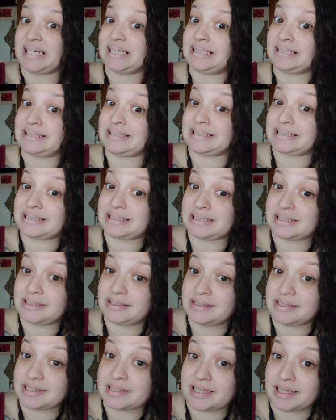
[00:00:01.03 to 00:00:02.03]
It's
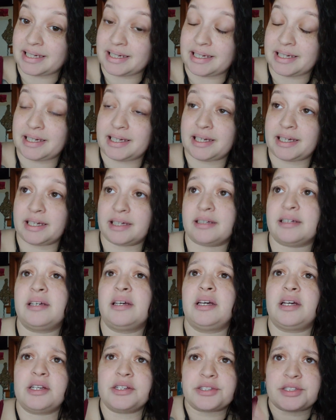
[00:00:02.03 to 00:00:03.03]
Tuesday,
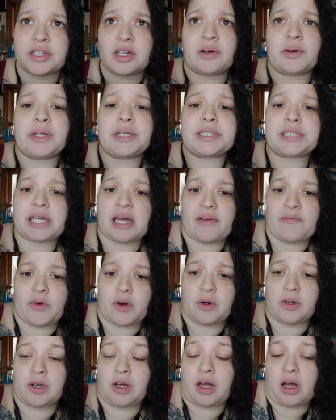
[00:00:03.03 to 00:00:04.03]
so it's time for
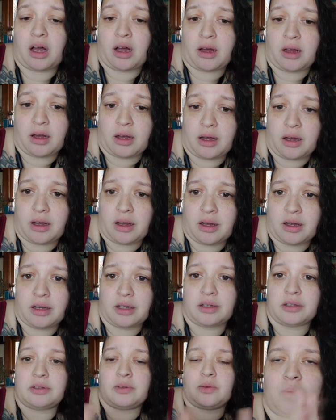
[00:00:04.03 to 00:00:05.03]
a
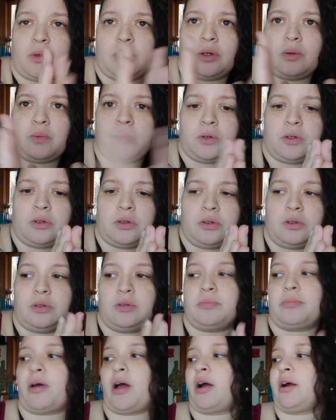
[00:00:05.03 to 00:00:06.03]
haul. Whoop,
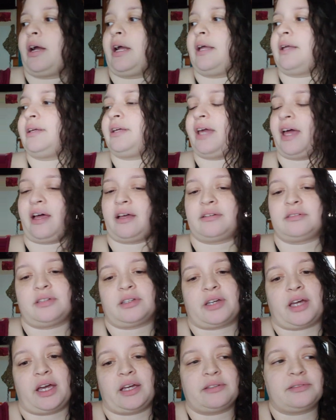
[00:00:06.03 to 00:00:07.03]
whoop. All right, yeah,
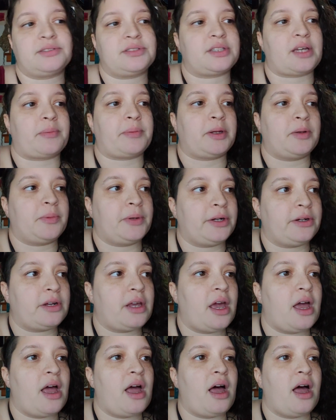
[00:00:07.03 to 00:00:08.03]
okay. Stop being weird.
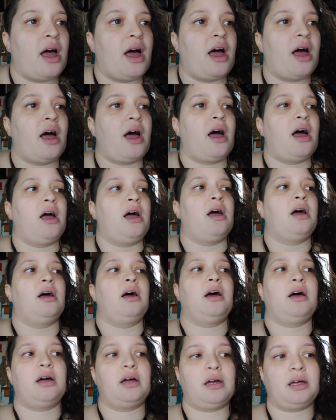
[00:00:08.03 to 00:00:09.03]

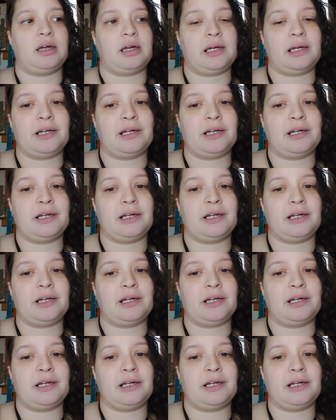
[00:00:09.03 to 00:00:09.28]
I'm